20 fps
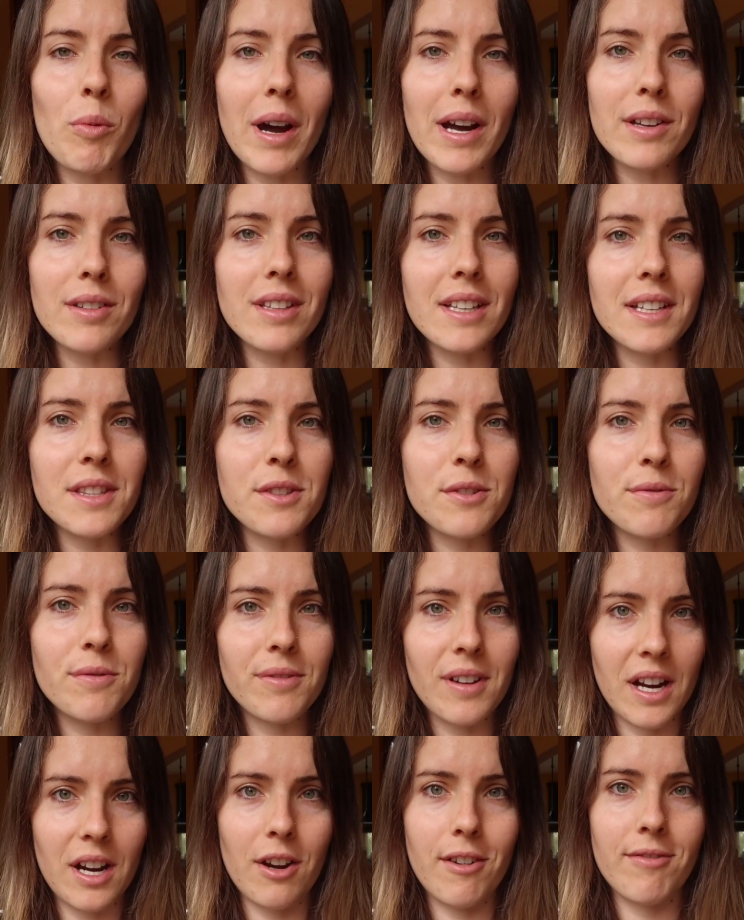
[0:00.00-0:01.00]
Wildlands
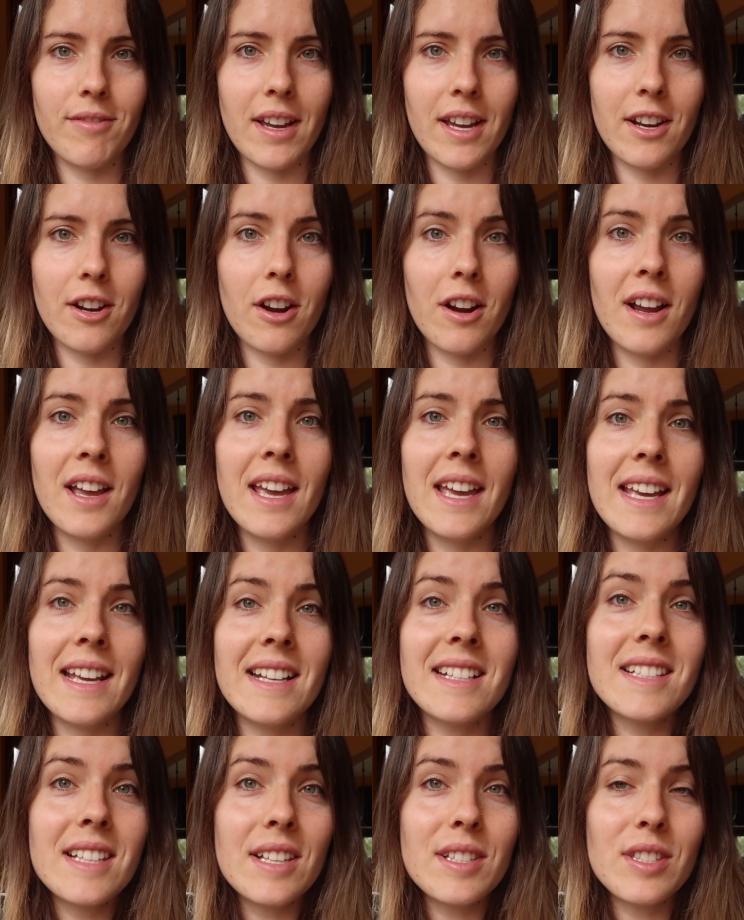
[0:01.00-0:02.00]
firefighter
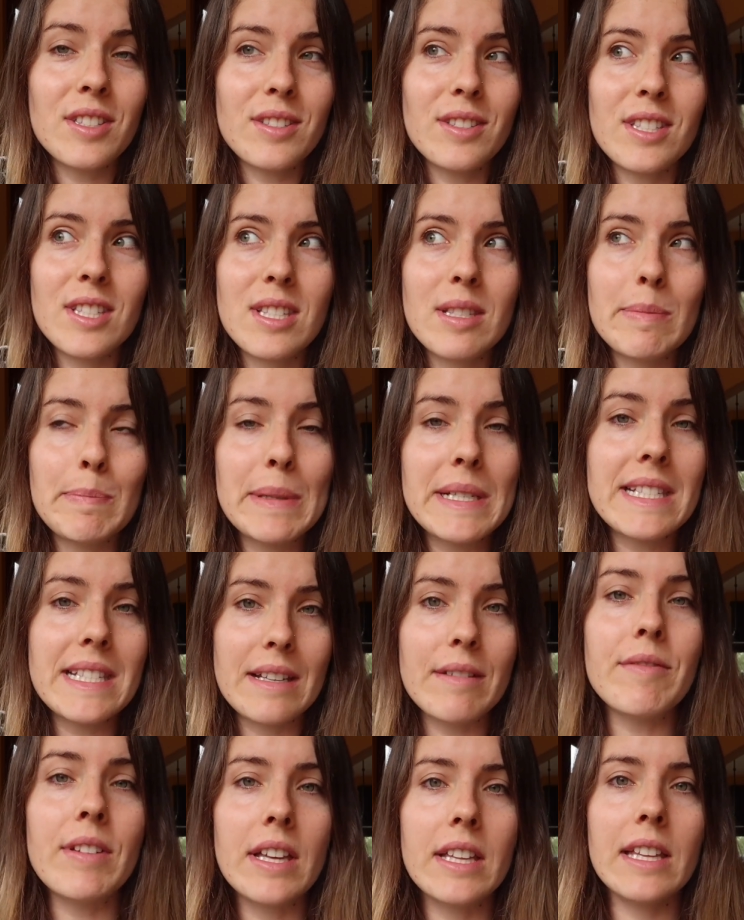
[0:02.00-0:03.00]
is
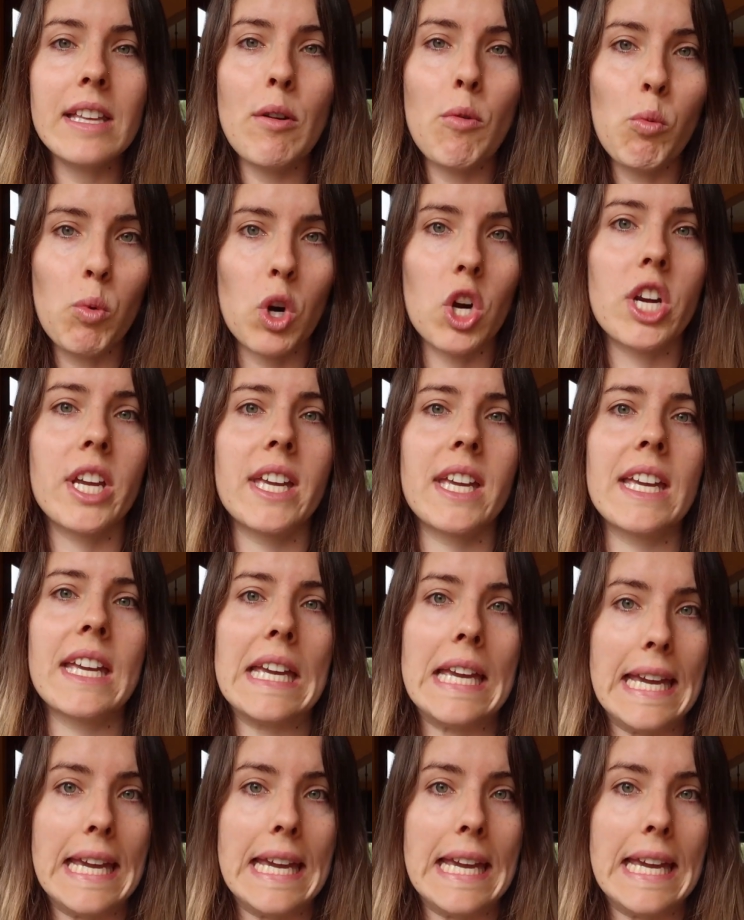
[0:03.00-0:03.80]
specifically working